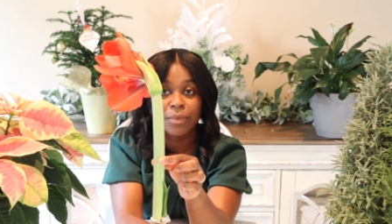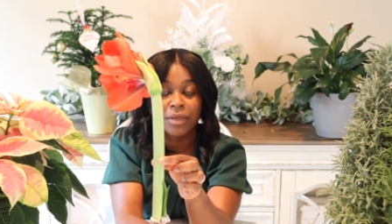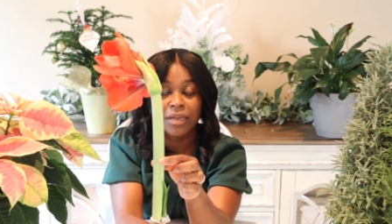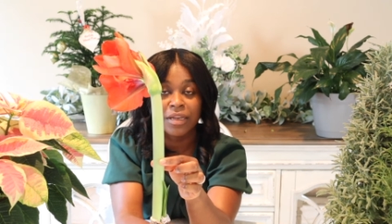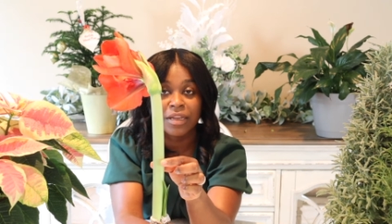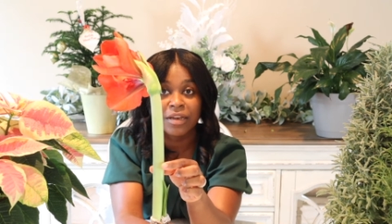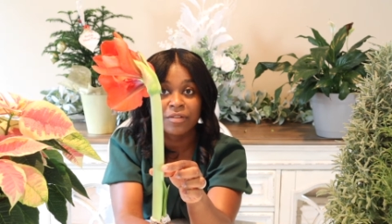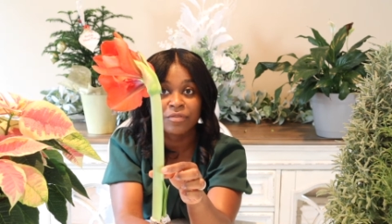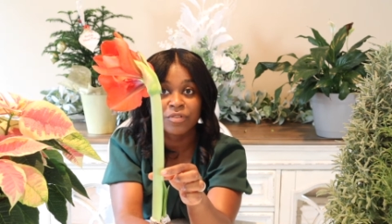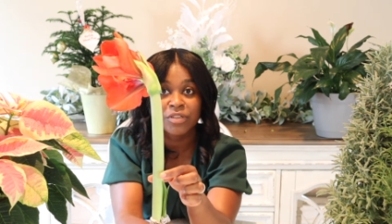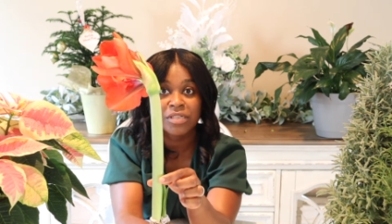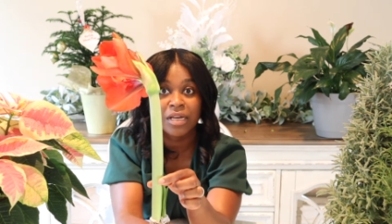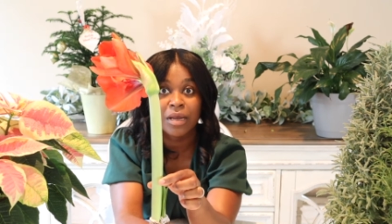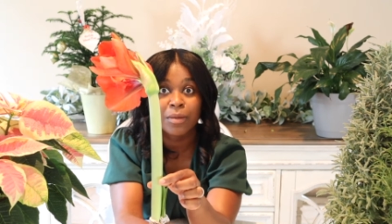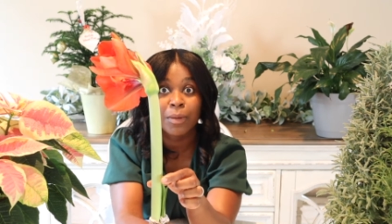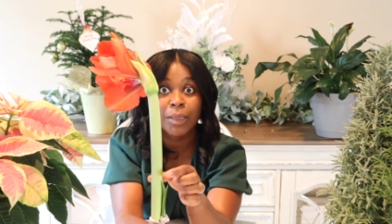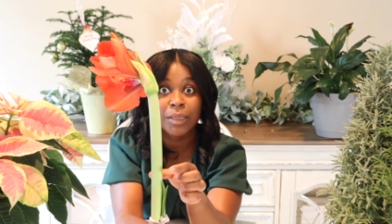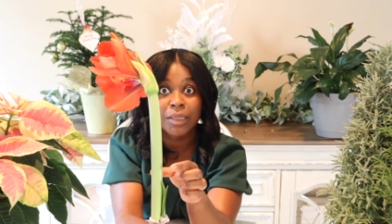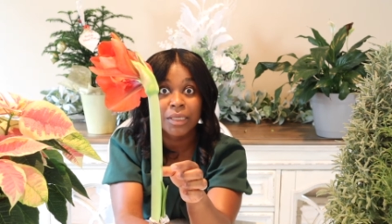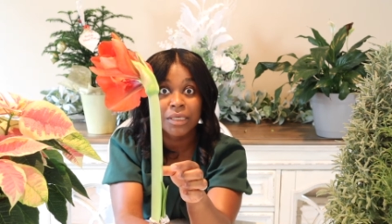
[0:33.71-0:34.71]
And then every
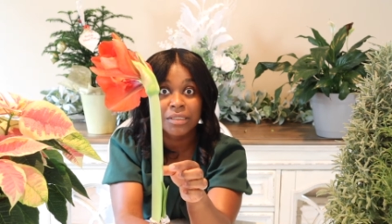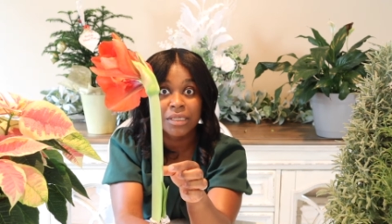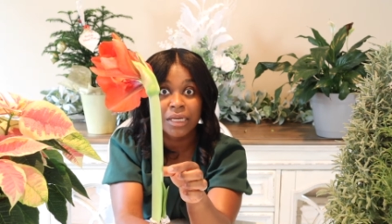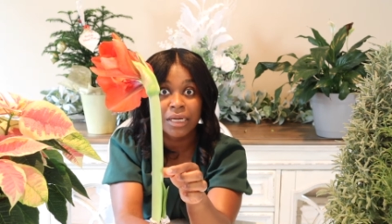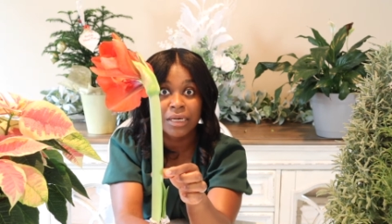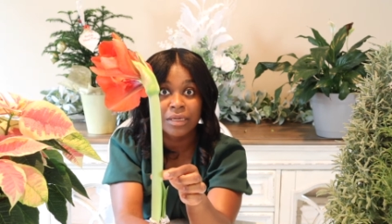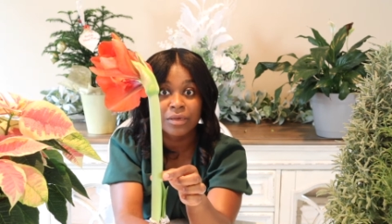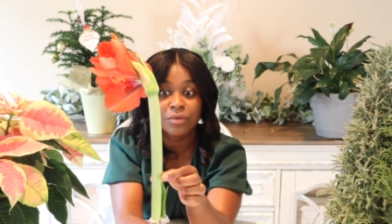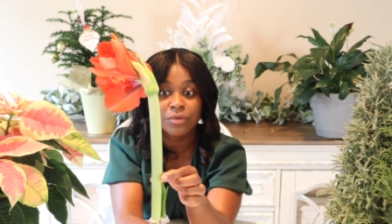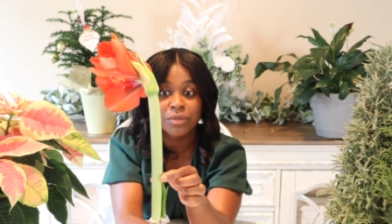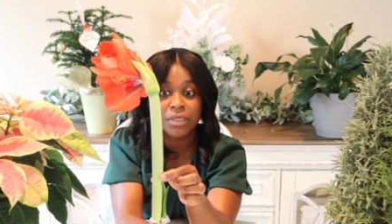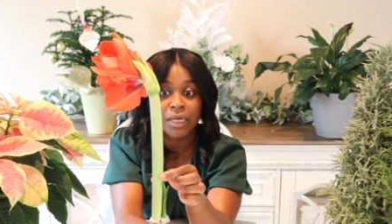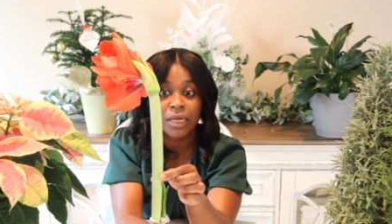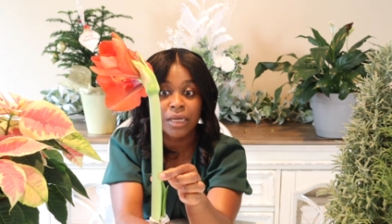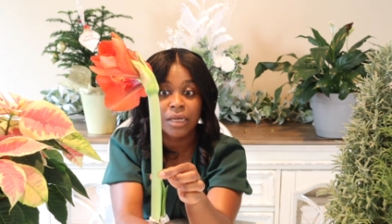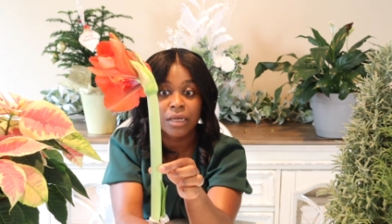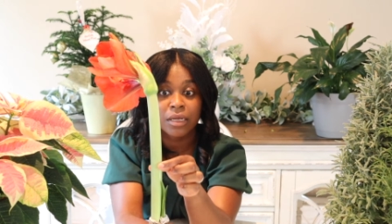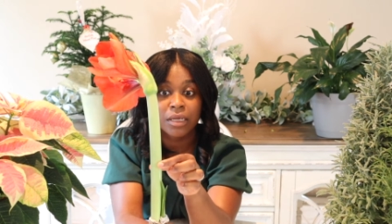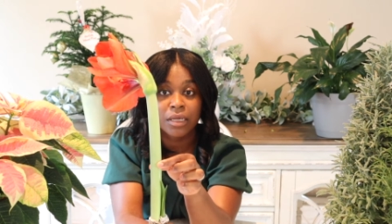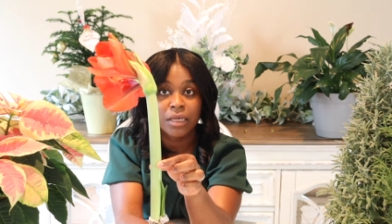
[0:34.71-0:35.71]
time I looked at it, it was
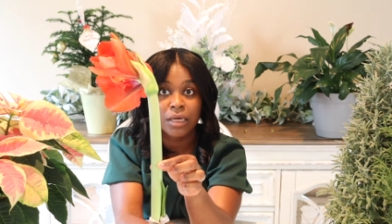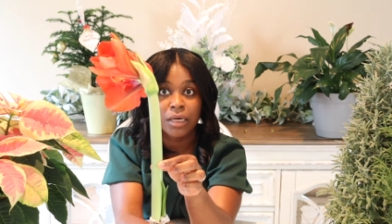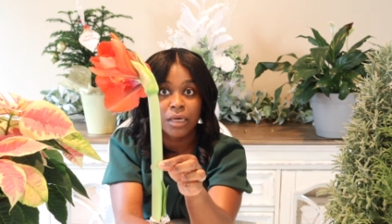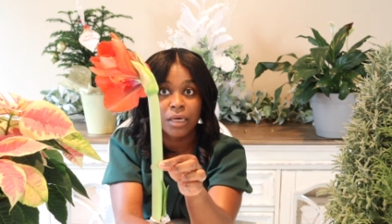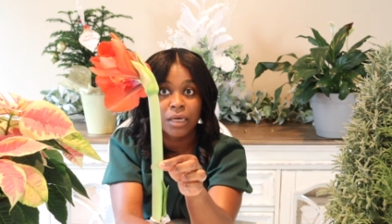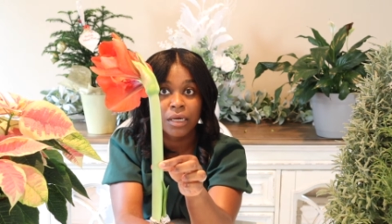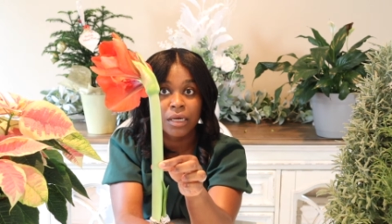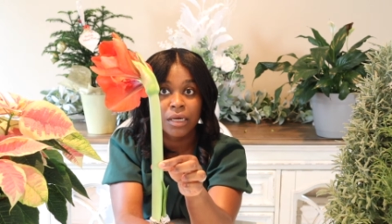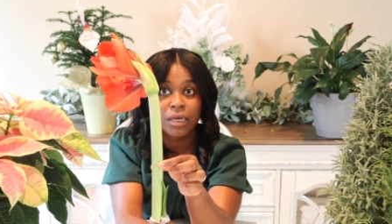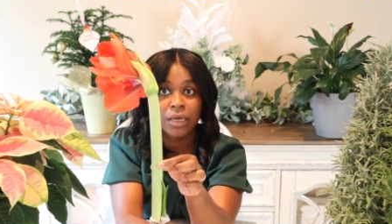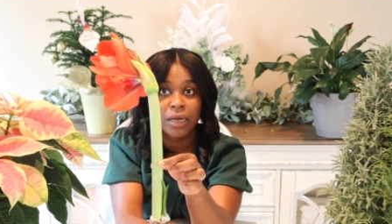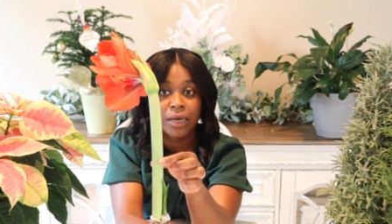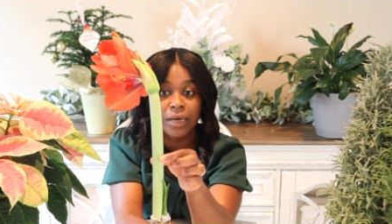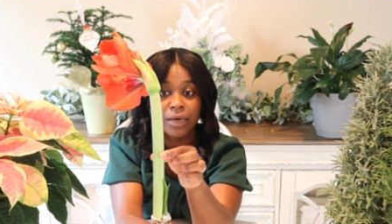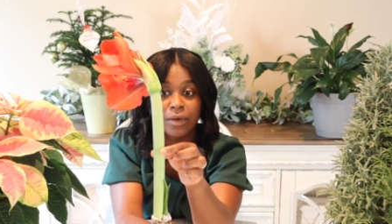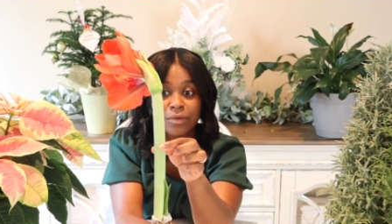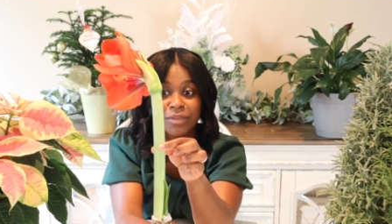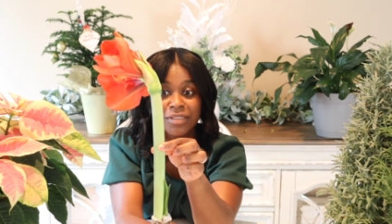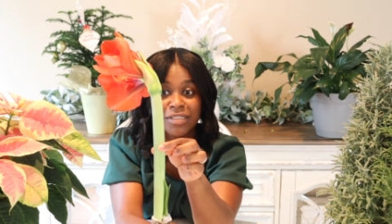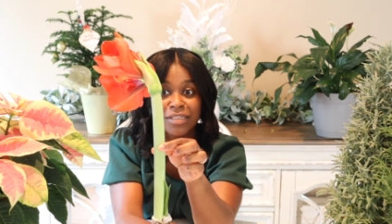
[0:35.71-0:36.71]
like here, and
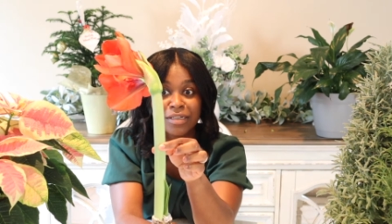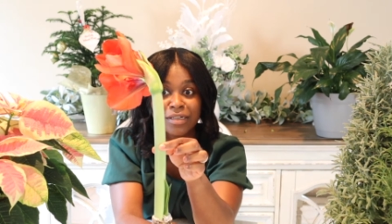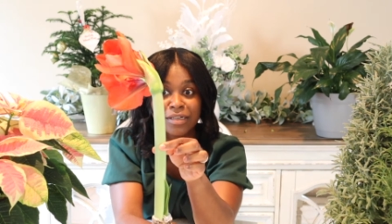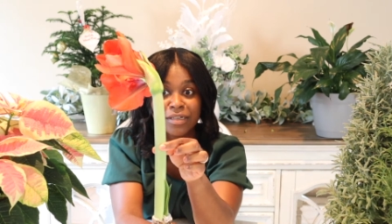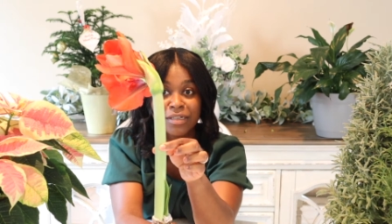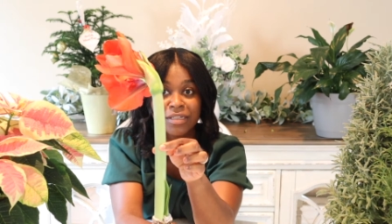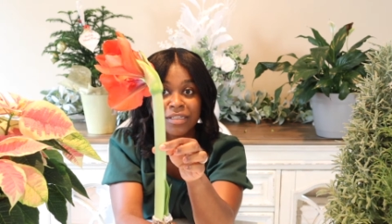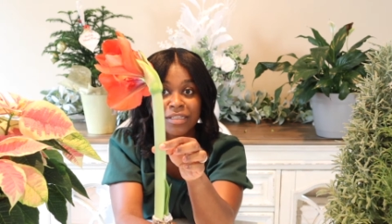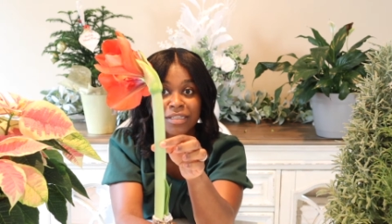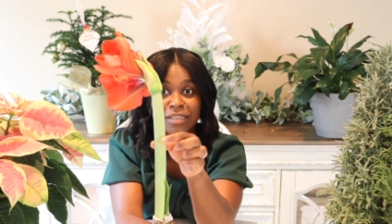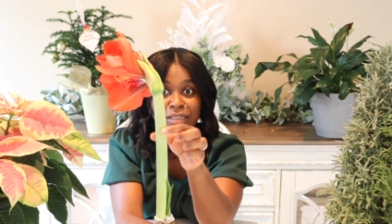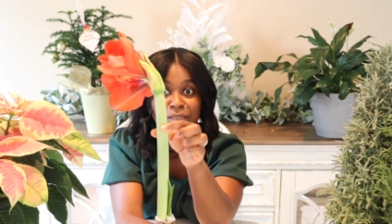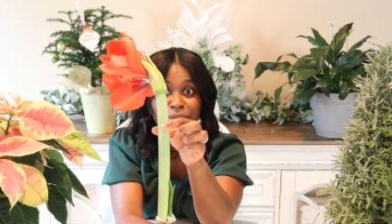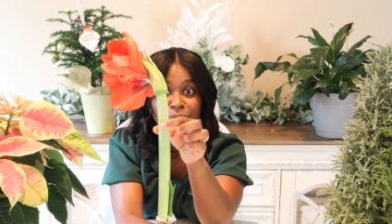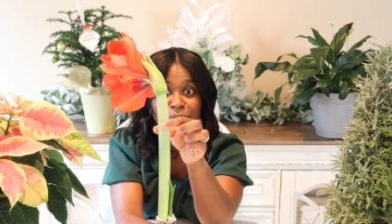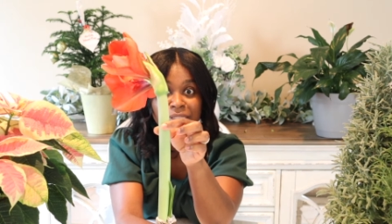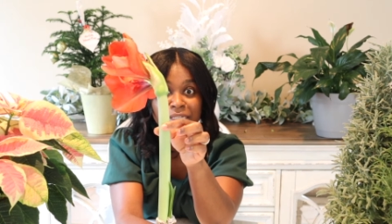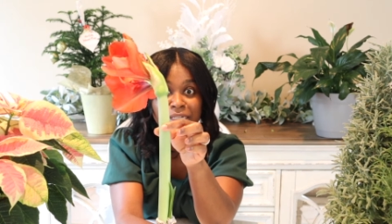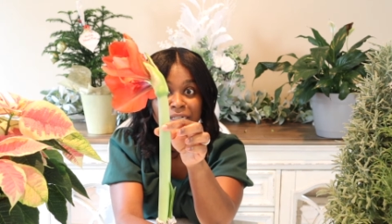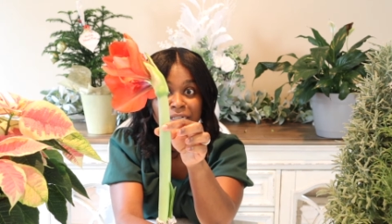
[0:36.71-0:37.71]
then it was here, and then it
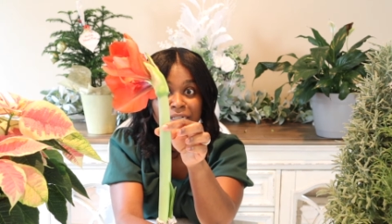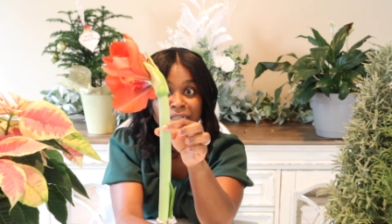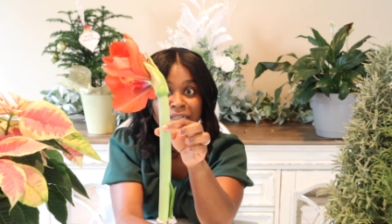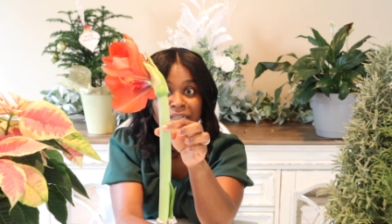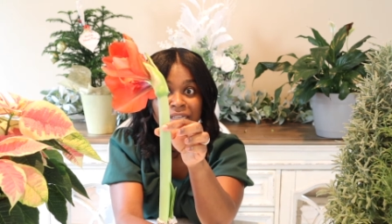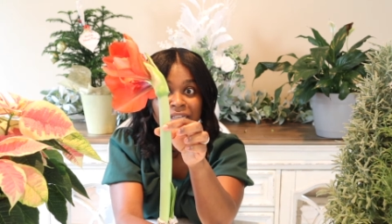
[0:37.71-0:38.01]
was here,